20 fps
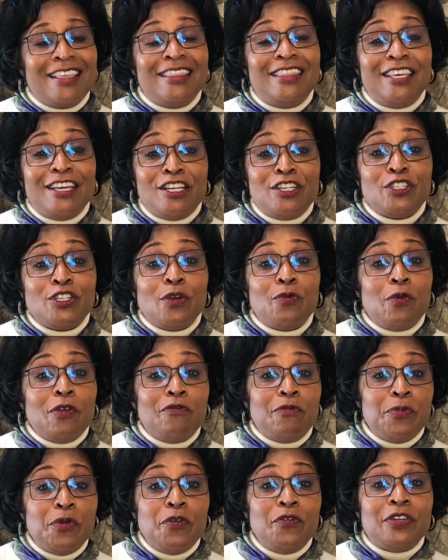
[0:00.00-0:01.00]
This year we
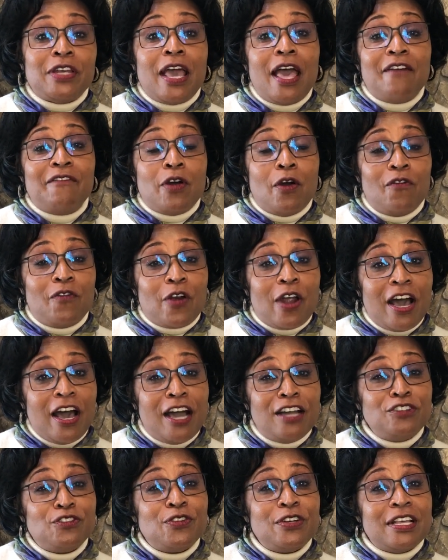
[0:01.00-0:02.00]
need to have over
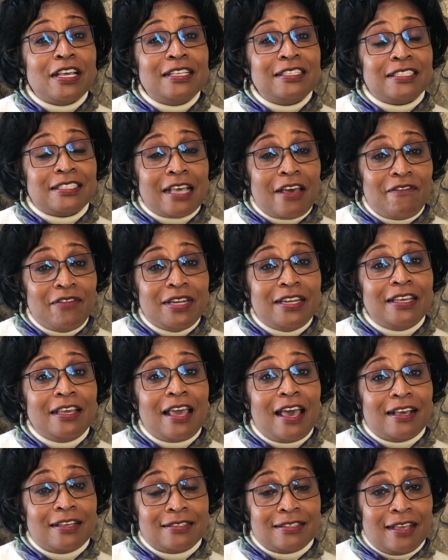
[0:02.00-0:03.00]
170
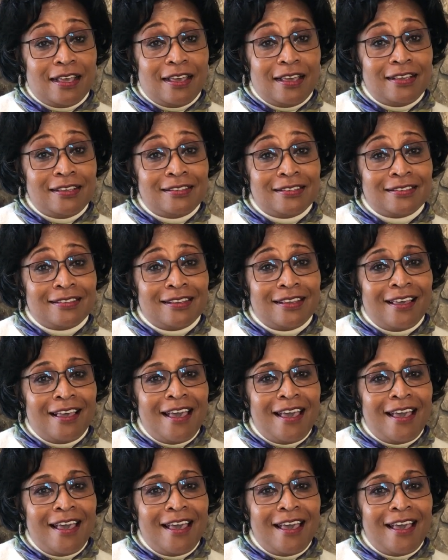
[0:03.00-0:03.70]
essays,